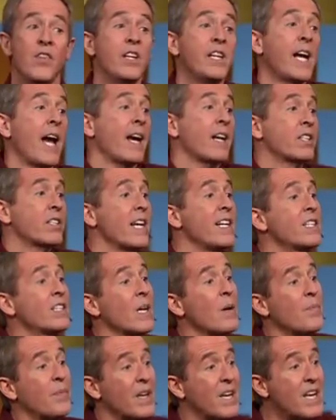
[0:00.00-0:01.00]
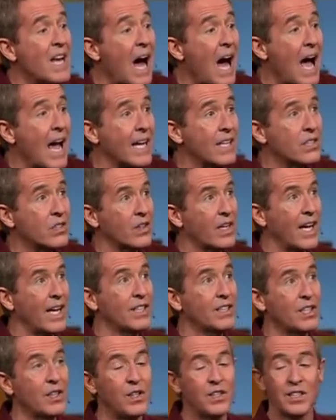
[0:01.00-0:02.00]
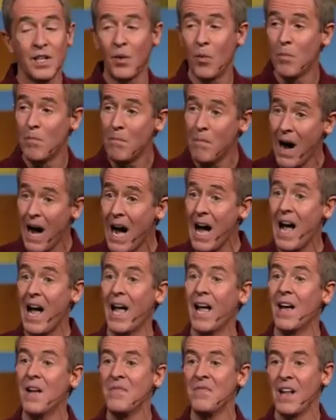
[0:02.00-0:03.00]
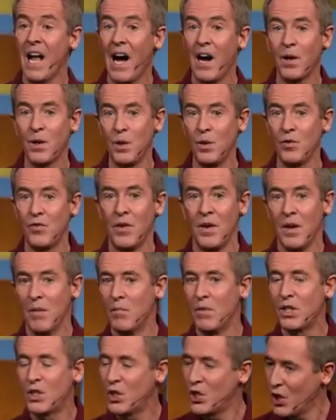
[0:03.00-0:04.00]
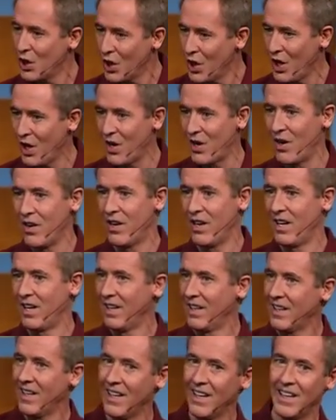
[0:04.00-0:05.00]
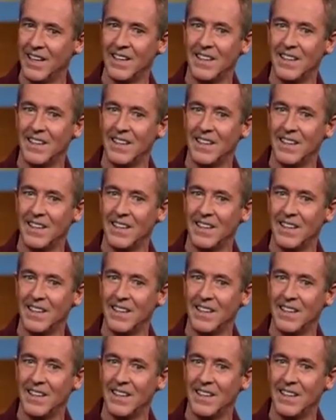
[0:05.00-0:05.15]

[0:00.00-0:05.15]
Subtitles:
you got to say something nice, okay, so you say, my, how you've matured, yeah.